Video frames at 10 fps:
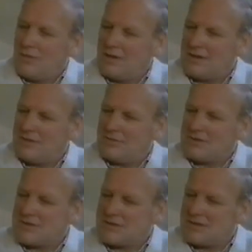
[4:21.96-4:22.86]
Well, it
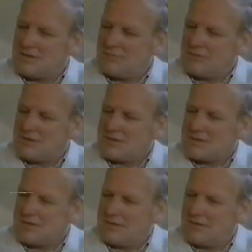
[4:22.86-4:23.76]
was, it
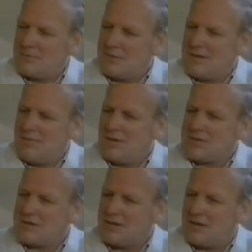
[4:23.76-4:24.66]
was uh, a bit
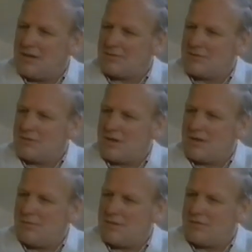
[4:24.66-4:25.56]
emotional after we
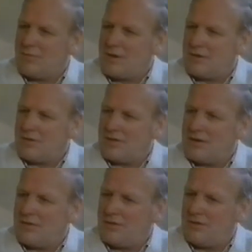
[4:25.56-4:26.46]
came back from
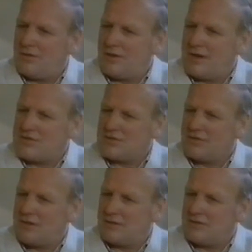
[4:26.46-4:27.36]
Hungary, and, uh, and I
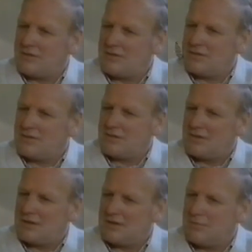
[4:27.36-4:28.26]
just felt that uh,
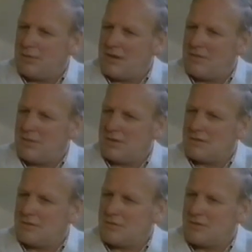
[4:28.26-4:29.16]
it had been a bit
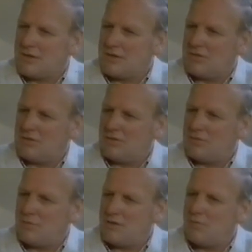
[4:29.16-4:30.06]
critical,
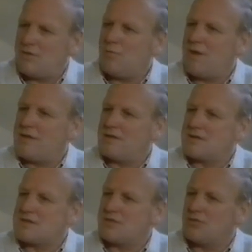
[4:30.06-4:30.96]
and we, would weathered
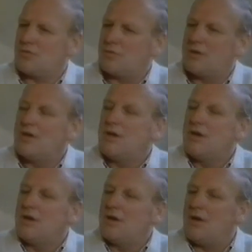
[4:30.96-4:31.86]
the storm,
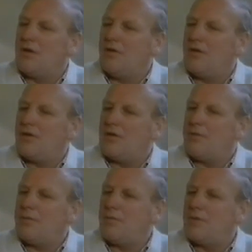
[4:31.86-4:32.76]
and
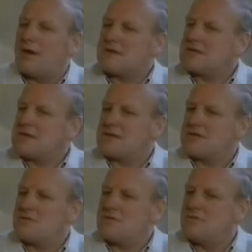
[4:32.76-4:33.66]
uh, I said
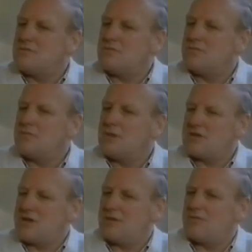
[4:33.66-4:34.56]
to
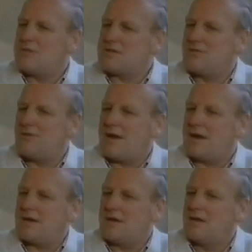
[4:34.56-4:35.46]
my chairman, Mr.
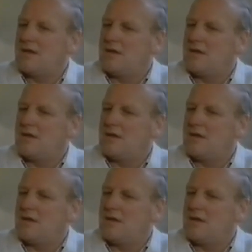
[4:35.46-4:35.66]
Wragg,